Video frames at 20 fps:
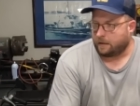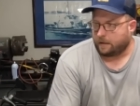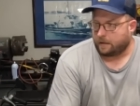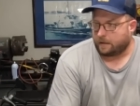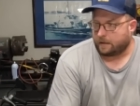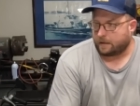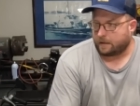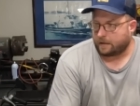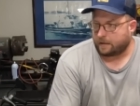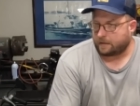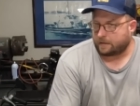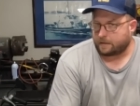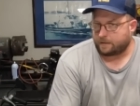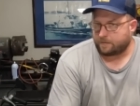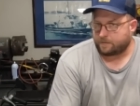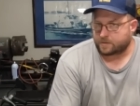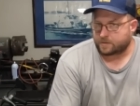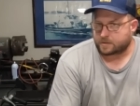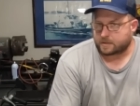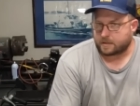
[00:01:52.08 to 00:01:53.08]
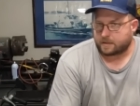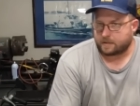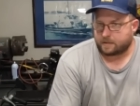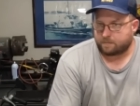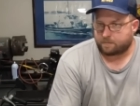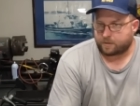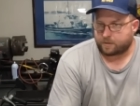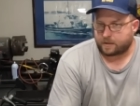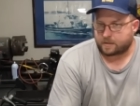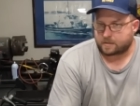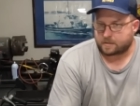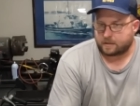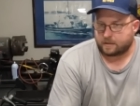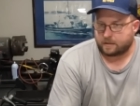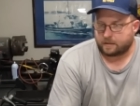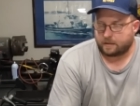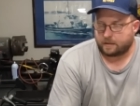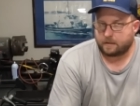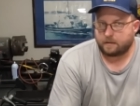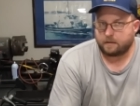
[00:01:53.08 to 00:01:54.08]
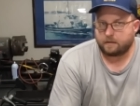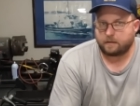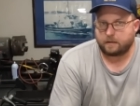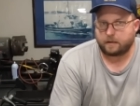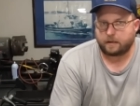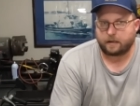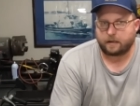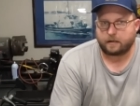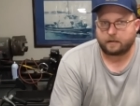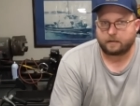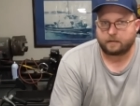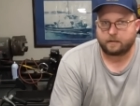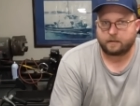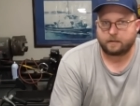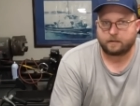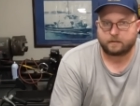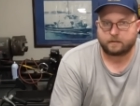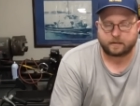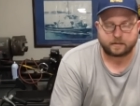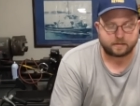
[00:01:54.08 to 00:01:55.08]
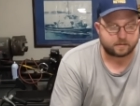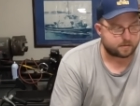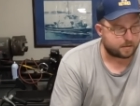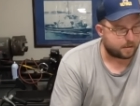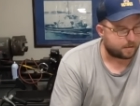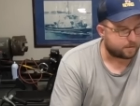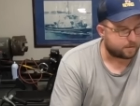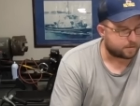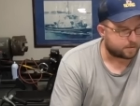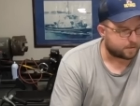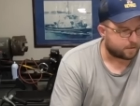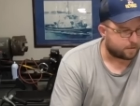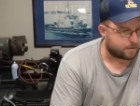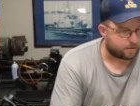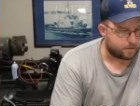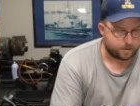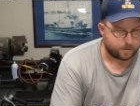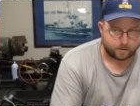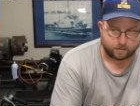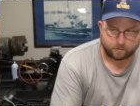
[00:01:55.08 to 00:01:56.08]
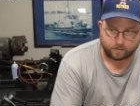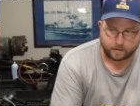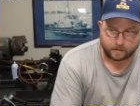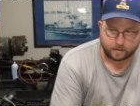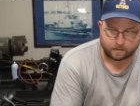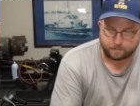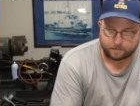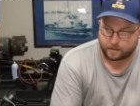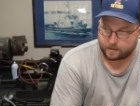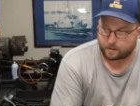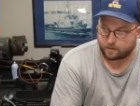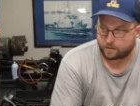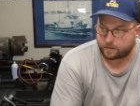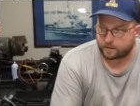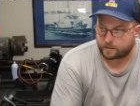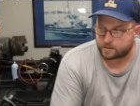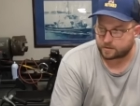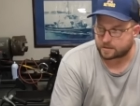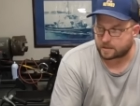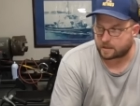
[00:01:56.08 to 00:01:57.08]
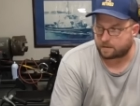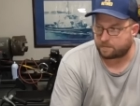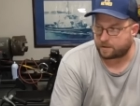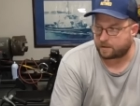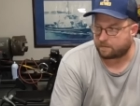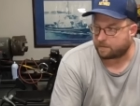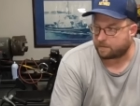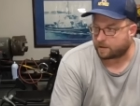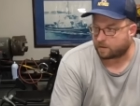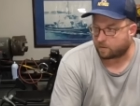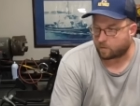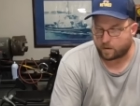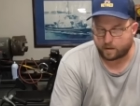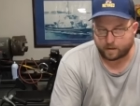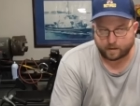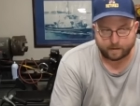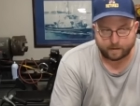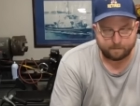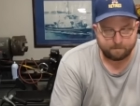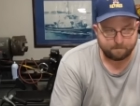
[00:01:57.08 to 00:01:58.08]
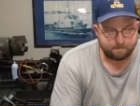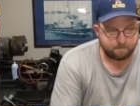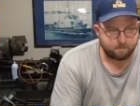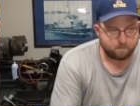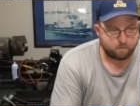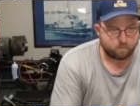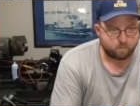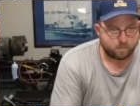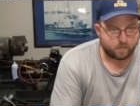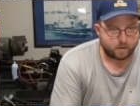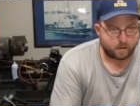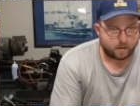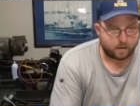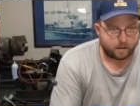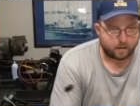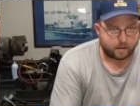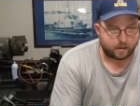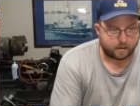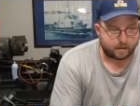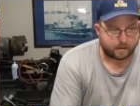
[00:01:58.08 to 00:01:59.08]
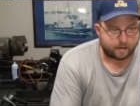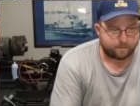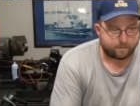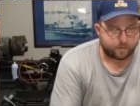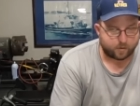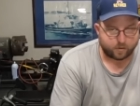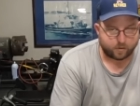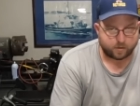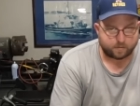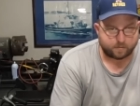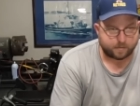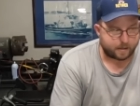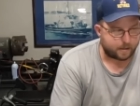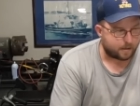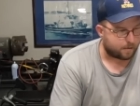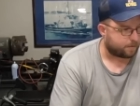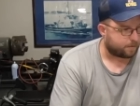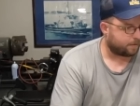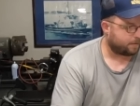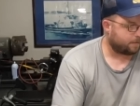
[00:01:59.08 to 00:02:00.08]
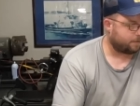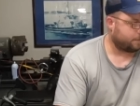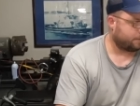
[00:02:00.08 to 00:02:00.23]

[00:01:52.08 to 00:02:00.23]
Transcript: And that was kind of depressing. And I was starting to look around like, okay, there's gonna be a better way. And I've heard about